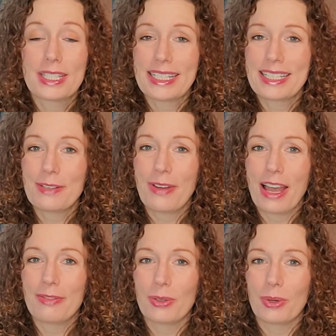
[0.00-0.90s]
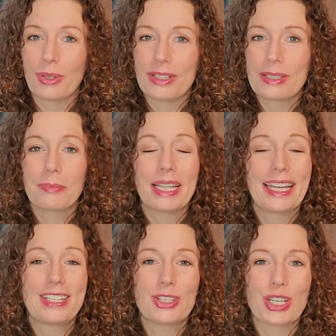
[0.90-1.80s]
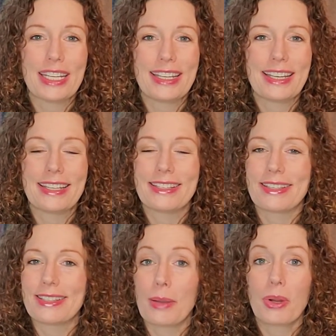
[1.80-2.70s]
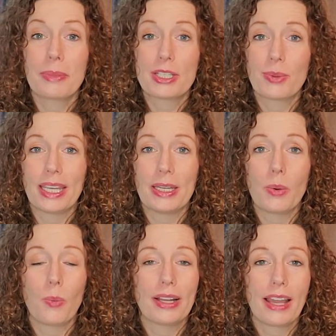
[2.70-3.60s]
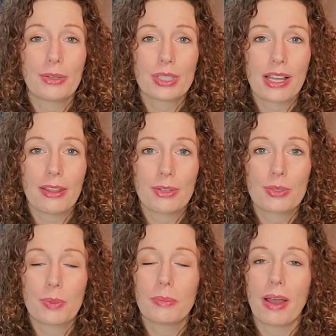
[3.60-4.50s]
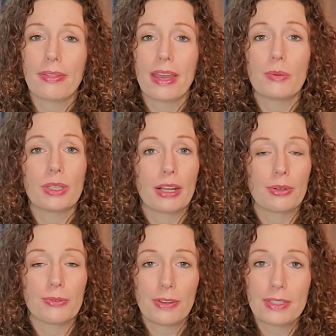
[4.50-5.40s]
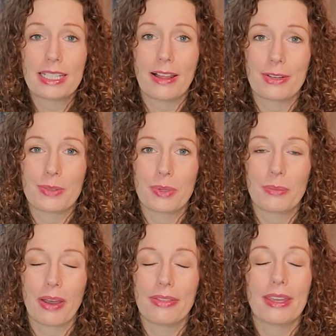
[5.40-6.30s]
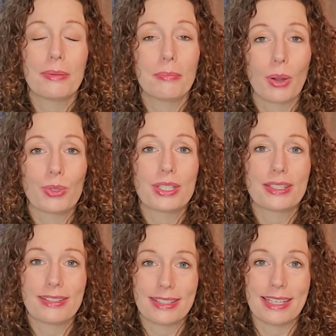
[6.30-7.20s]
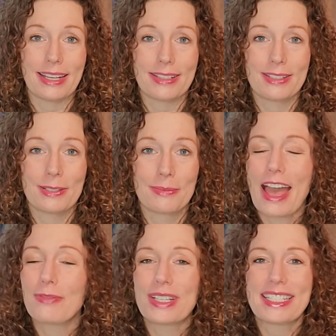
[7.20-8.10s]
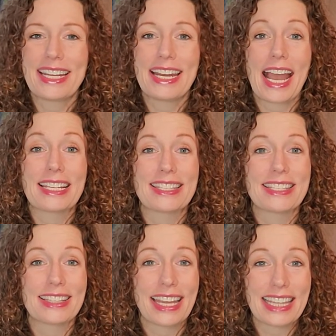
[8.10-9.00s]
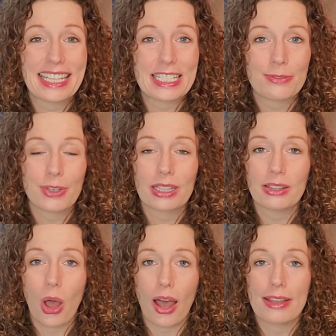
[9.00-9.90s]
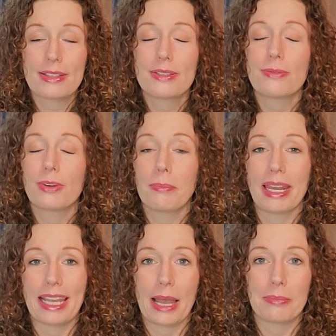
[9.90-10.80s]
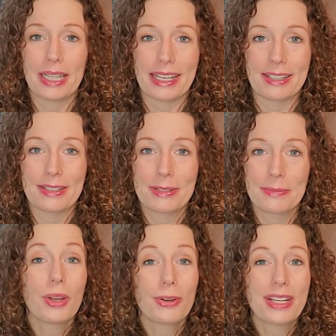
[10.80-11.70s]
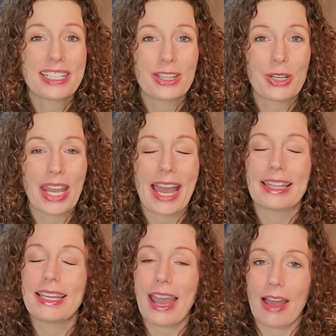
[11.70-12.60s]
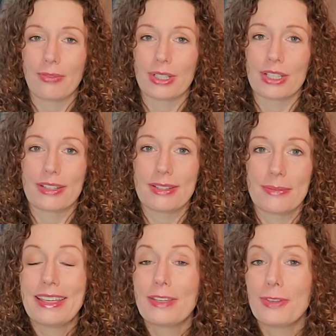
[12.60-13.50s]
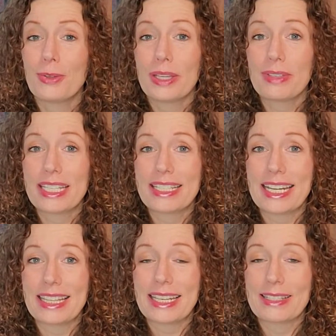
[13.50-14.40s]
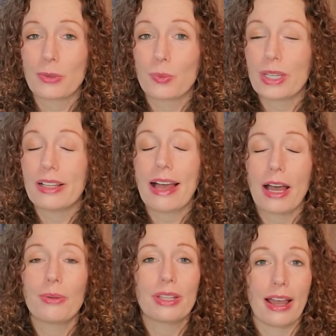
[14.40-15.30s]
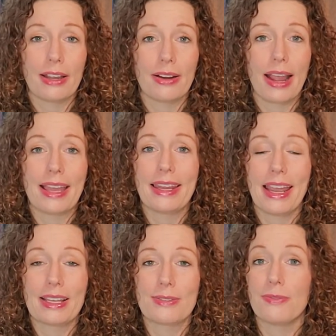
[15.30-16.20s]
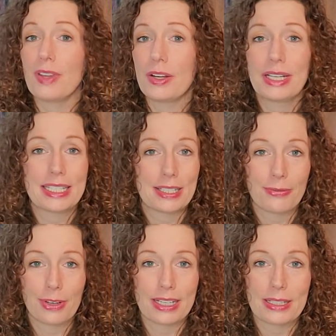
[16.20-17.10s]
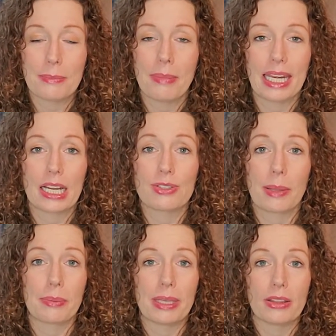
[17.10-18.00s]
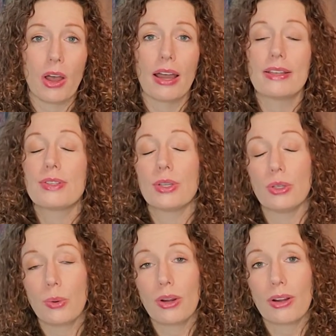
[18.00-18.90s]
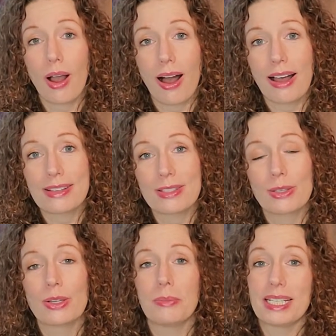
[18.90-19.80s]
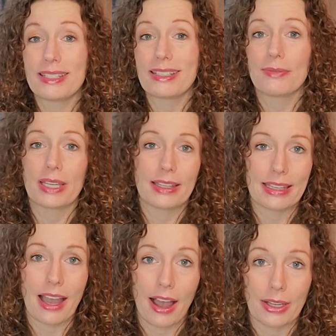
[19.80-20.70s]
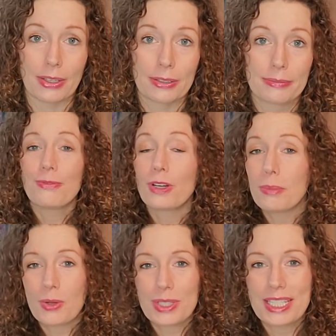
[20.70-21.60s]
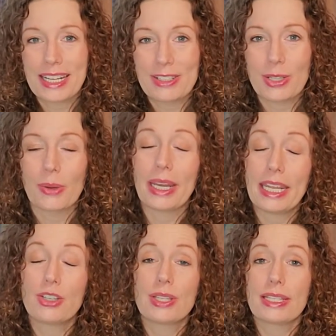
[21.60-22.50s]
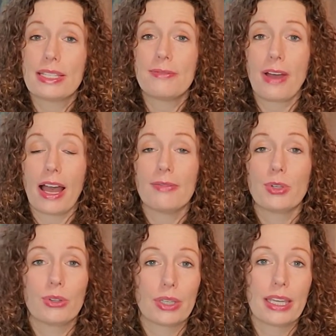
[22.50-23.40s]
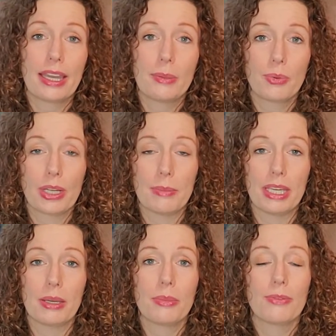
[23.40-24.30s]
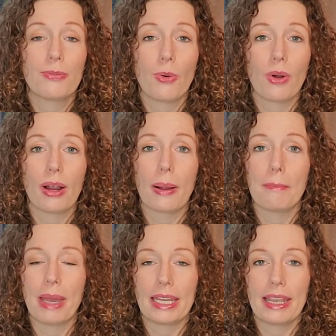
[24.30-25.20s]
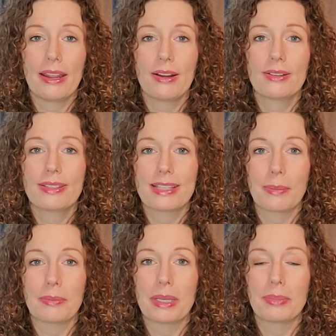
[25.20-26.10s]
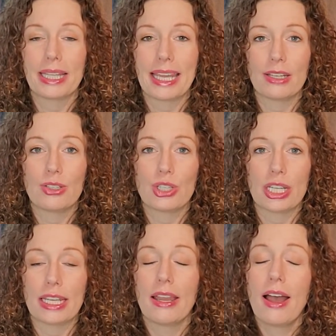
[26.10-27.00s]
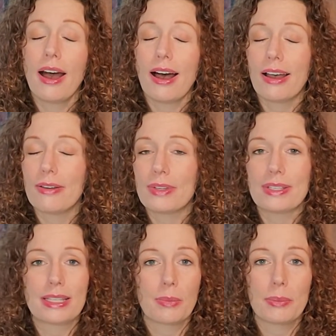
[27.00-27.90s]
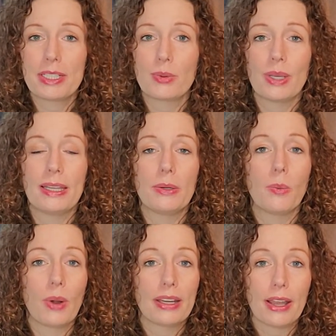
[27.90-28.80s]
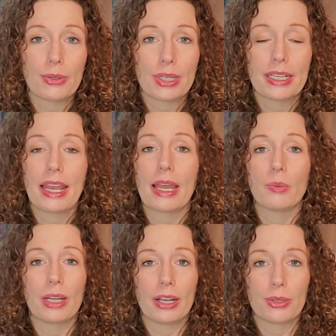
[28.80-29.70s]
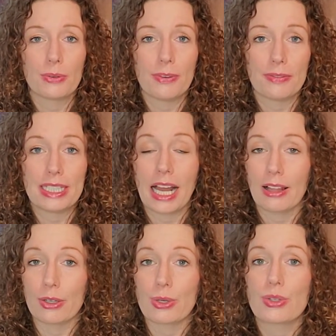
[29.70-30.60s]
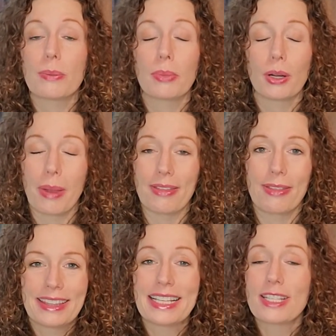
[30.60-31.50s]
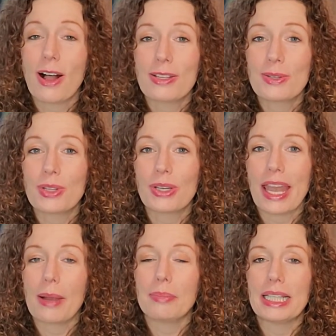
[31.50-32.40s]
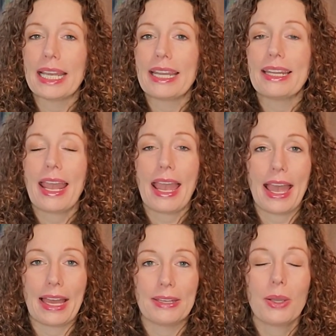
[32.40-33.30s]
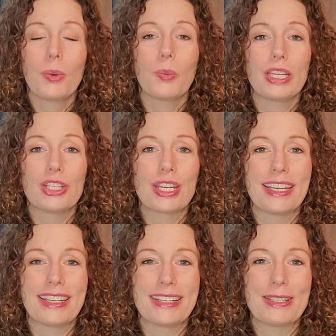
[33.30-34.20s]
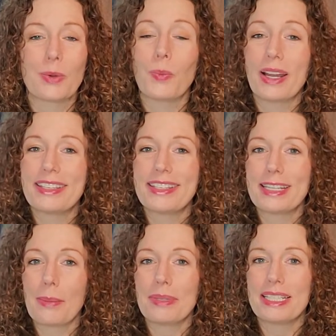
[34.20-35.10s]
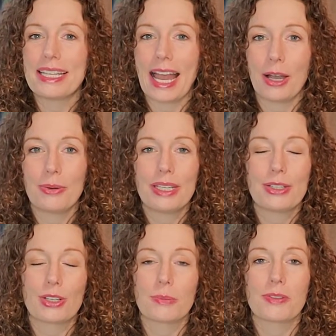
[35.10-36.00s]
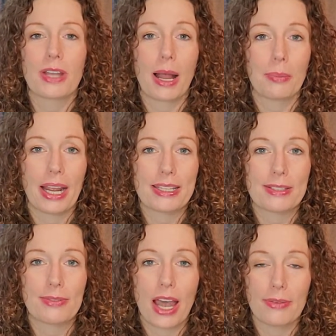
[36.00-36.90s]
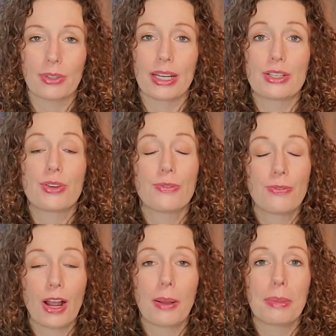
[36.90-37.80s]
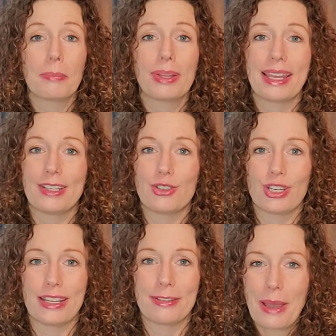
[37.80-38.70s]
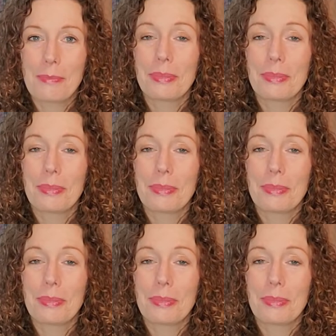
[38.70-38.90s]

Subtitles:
65-year-olds, Plan G is somewhere between $100 per month and $150 per month in most states. Every state has slightly different laws for Medigap plans. We're going to look at the averages. If you live in a state that is a real outlier and has very different Medicare supplement laws, your costs could be significantly higher. For most states, though, at age 65, you're looking at a premium for Medicare Supplement Plan G of somewhere between $100 and $150 per month. Let's also look at Plan N, which is one step down in terms of comprehensive coverage from Plan G.